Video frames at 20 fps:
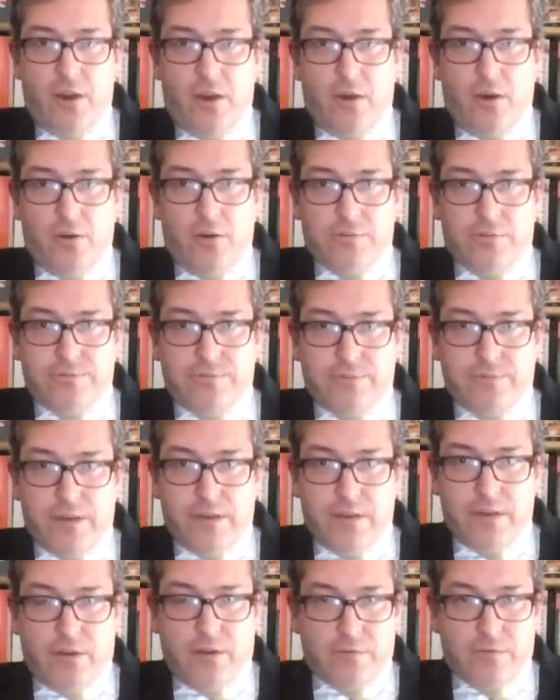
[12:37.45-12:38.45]
of
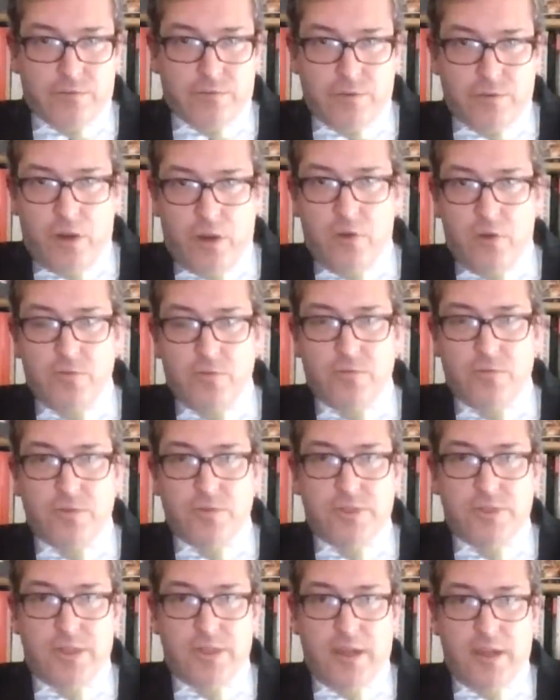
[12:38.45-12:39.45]
of drones,